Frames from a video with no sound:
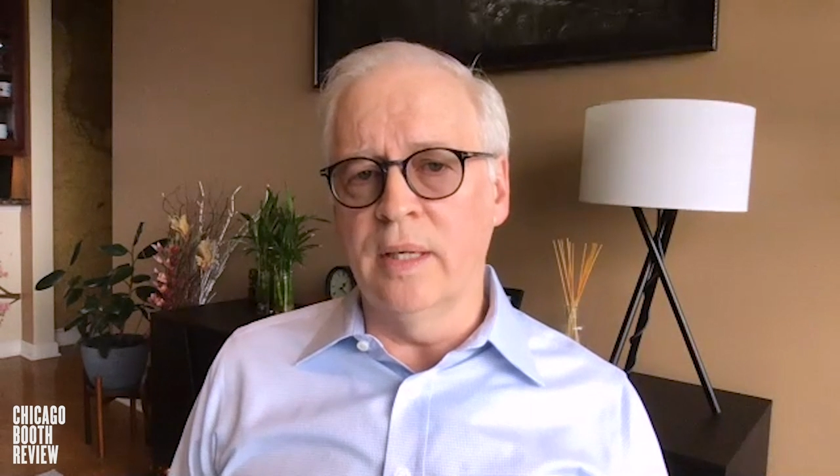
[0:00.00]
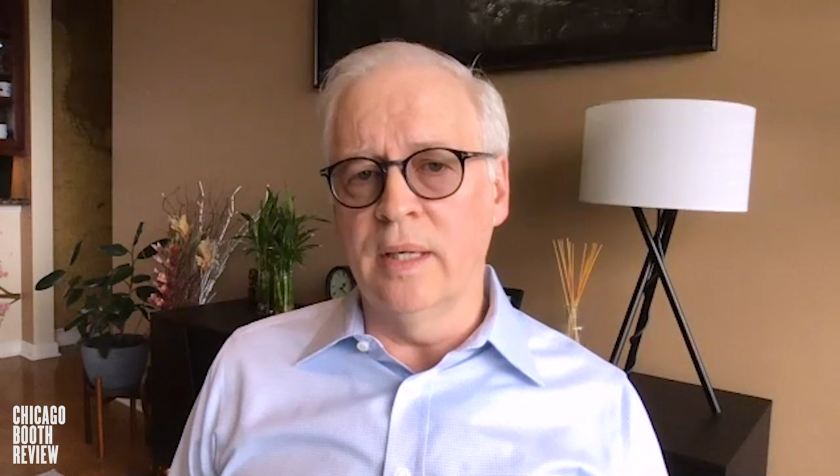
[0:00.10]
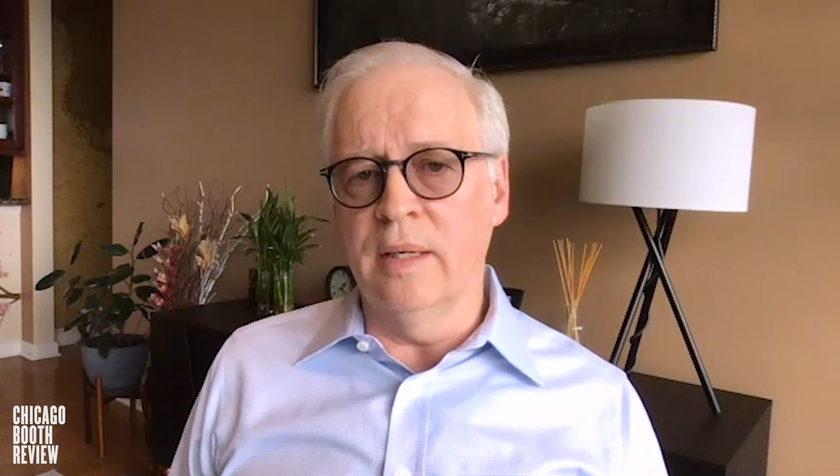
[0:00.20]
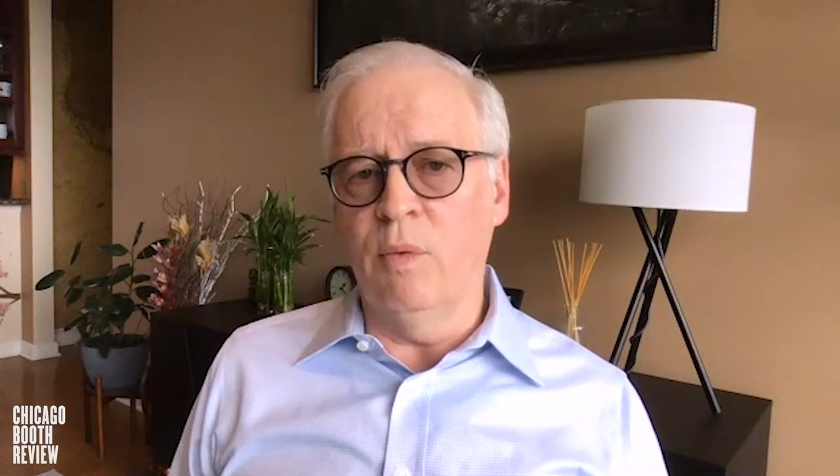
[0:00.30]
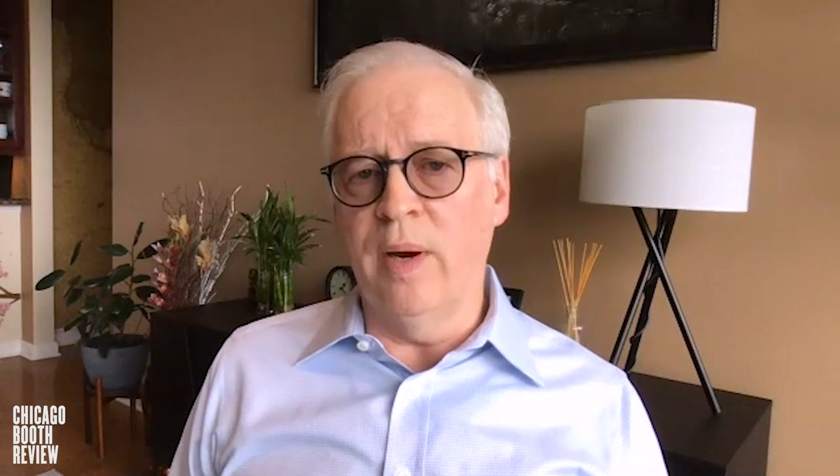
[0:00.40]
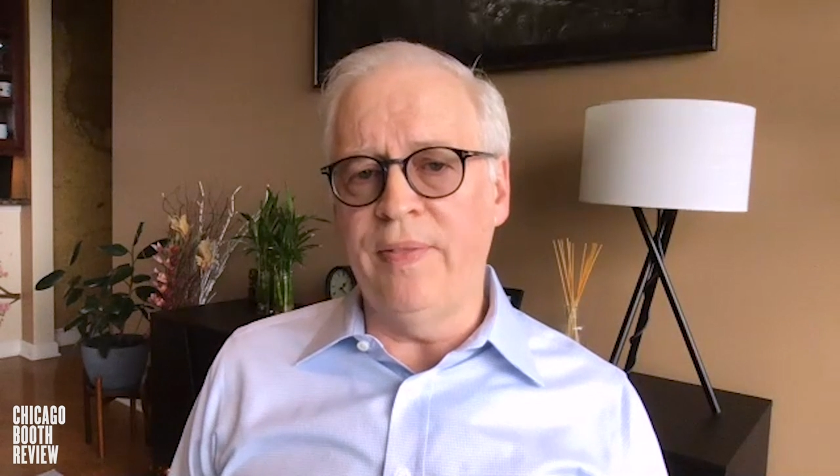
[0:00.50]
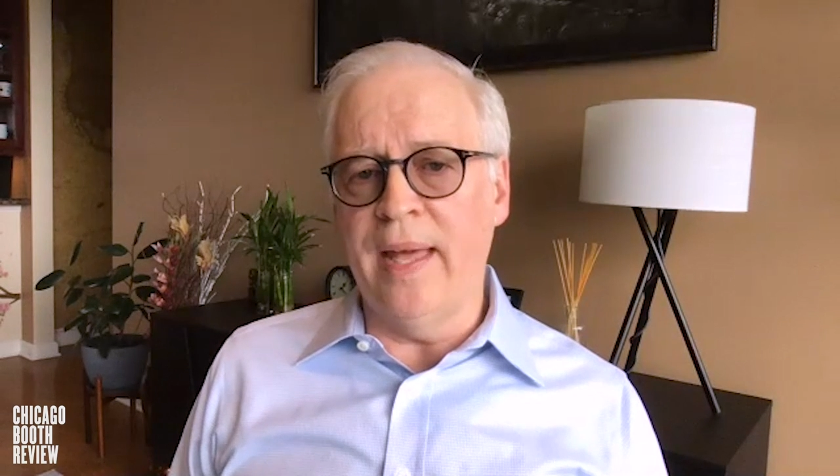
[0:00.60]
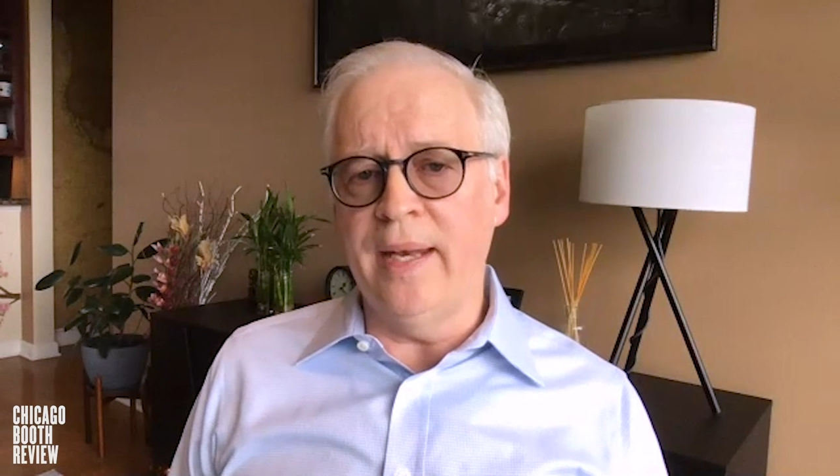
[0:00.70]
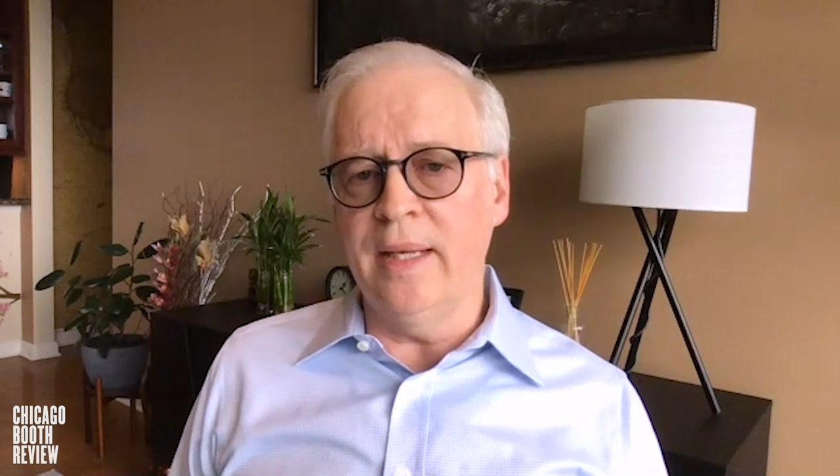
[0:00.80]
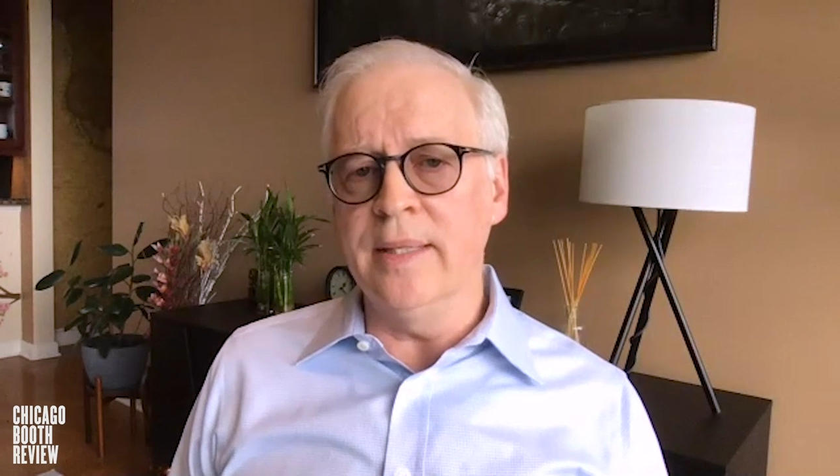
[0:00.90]
of what
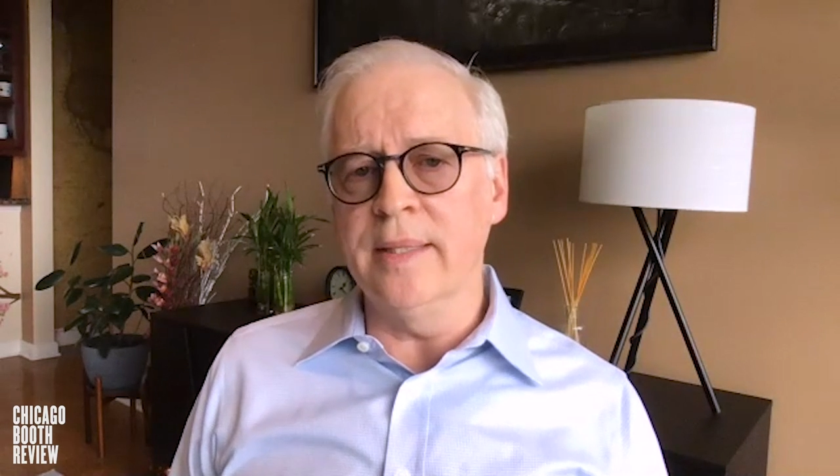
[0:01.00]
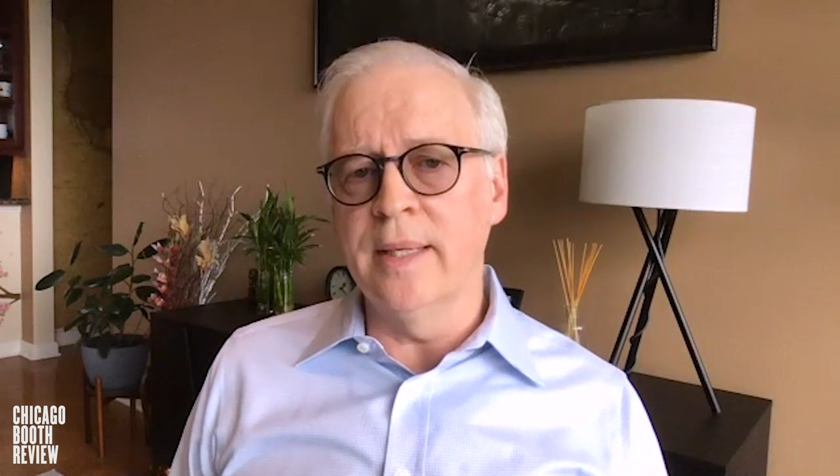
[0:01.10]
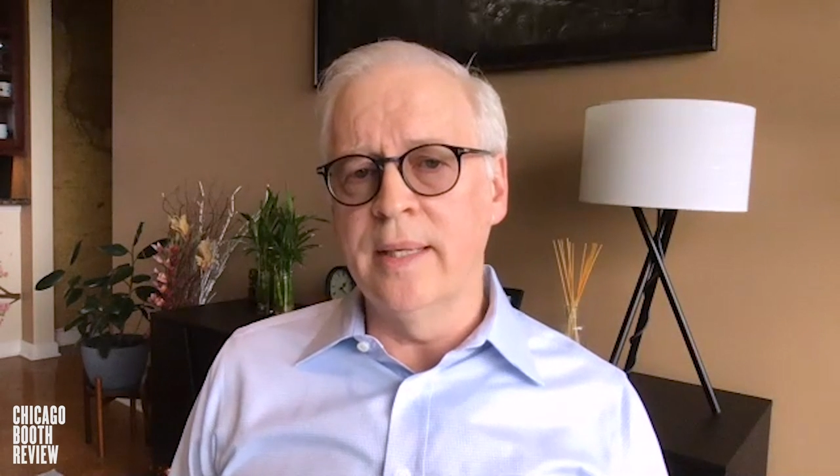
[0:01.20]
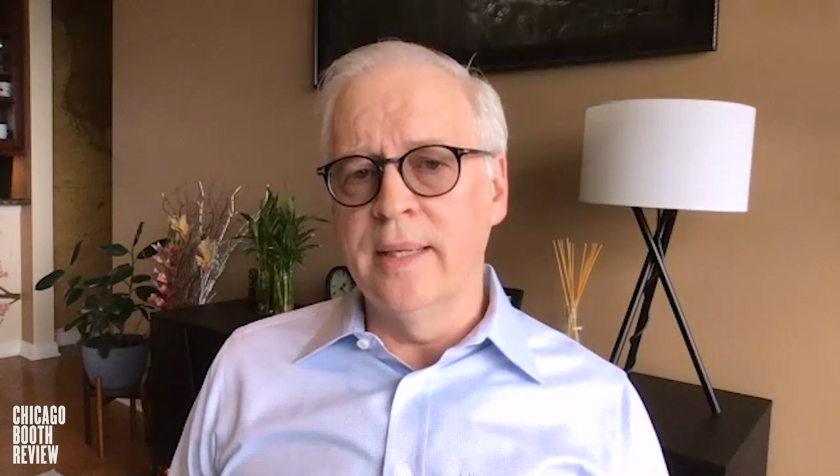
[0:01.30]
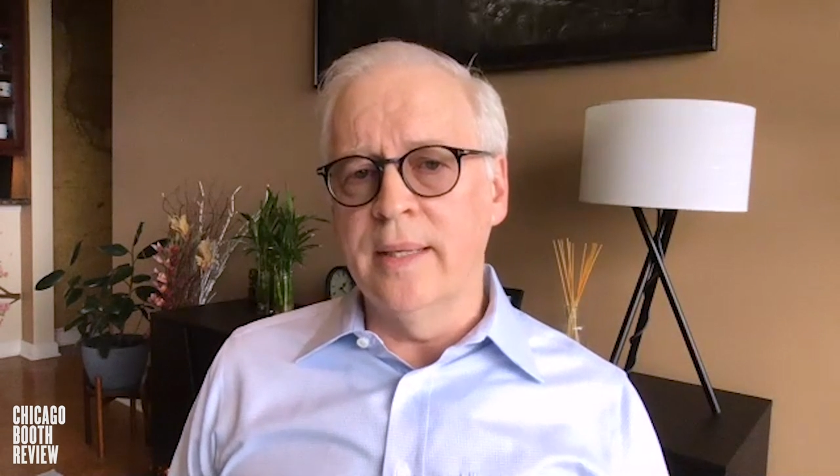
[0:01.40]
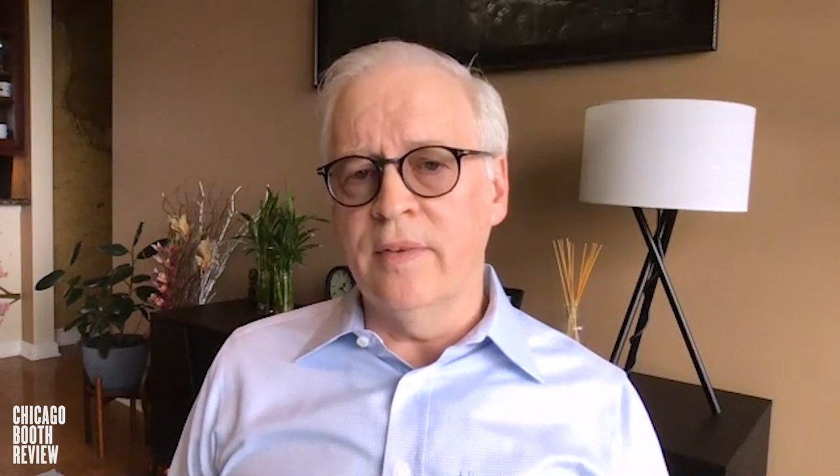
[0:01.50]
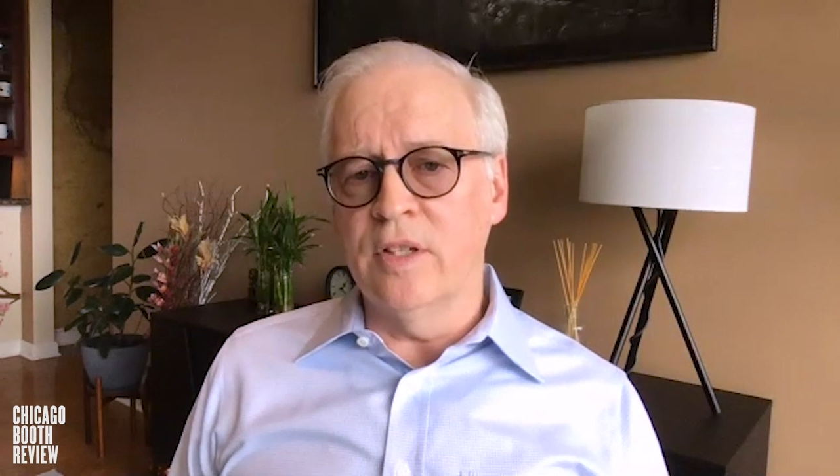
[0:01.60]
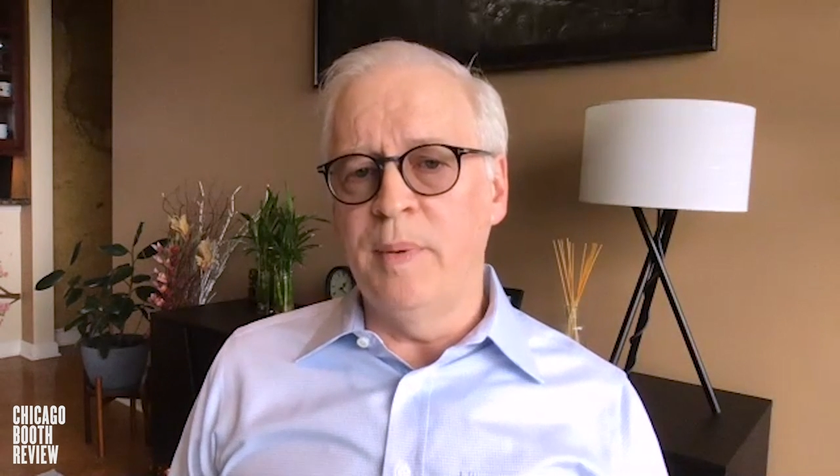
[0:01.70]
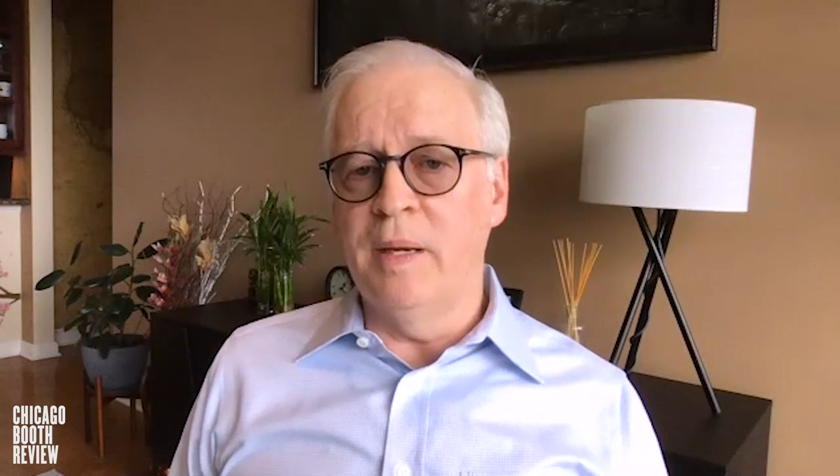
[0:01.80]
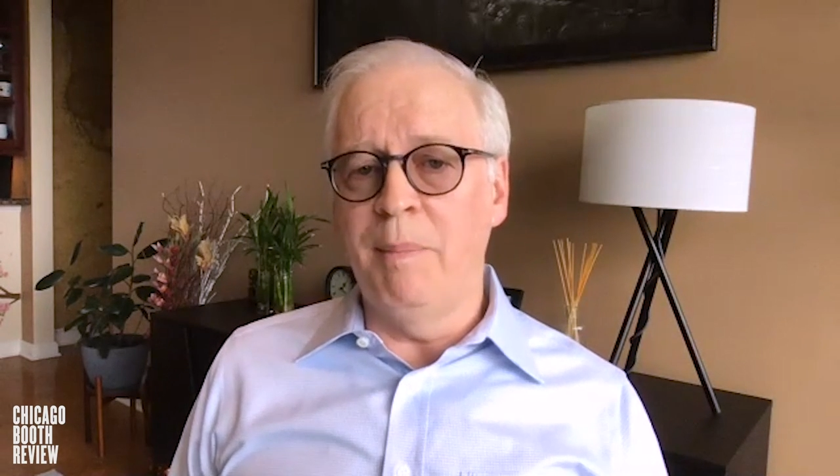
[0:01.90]
that is. There's been a